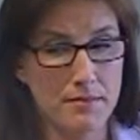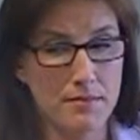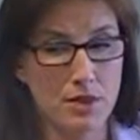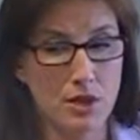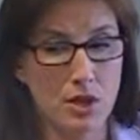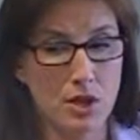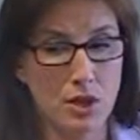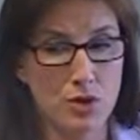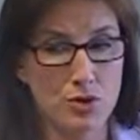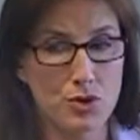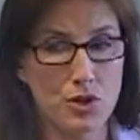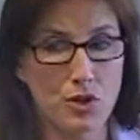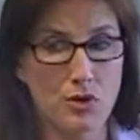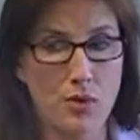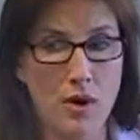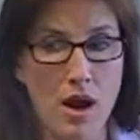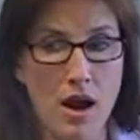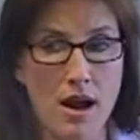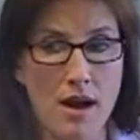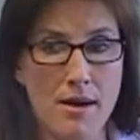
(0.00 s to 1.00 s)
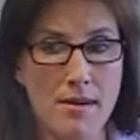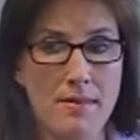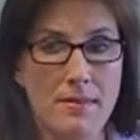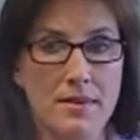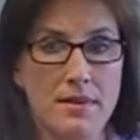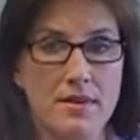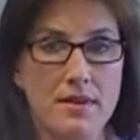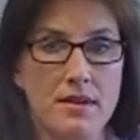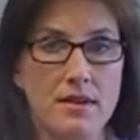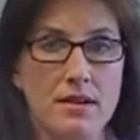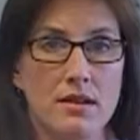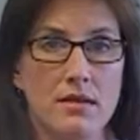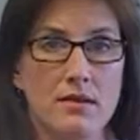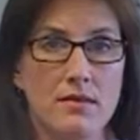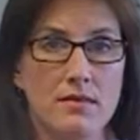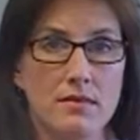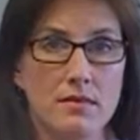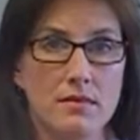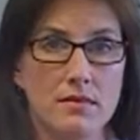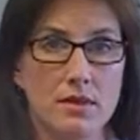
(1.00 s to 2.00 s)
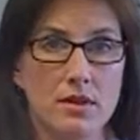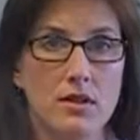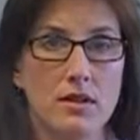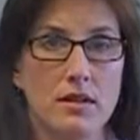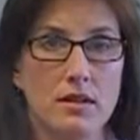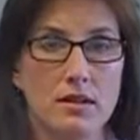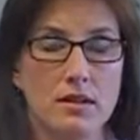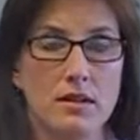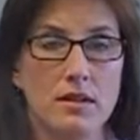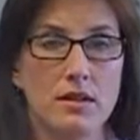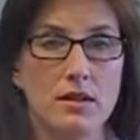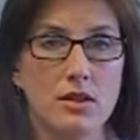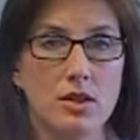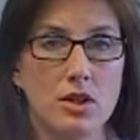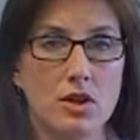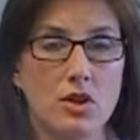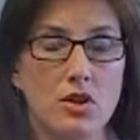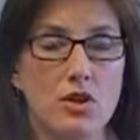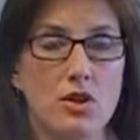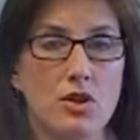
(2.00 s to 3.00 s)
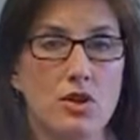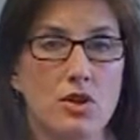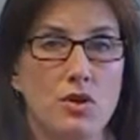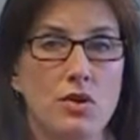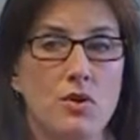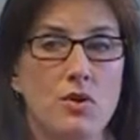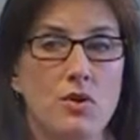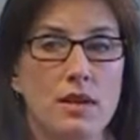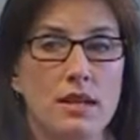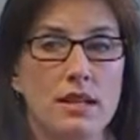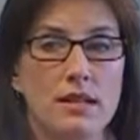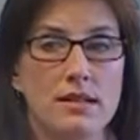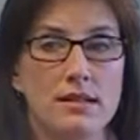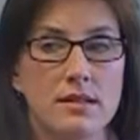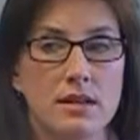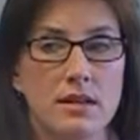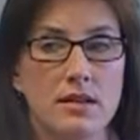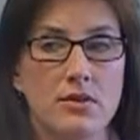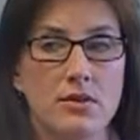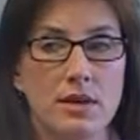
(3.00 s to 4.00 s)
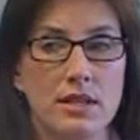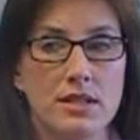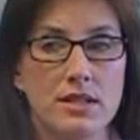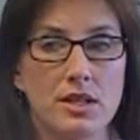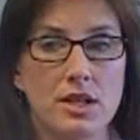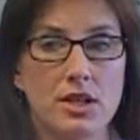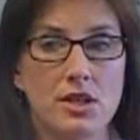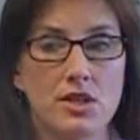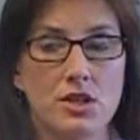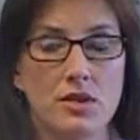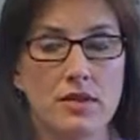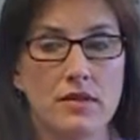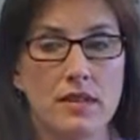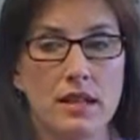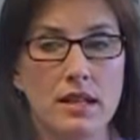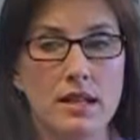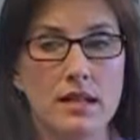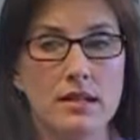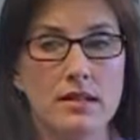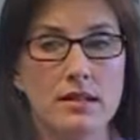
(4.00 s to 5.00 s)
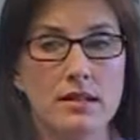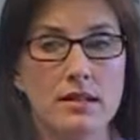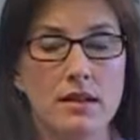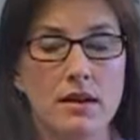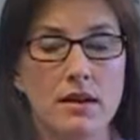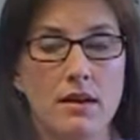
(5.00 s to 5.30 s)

Goldrick Robb, the girl who has done research on this,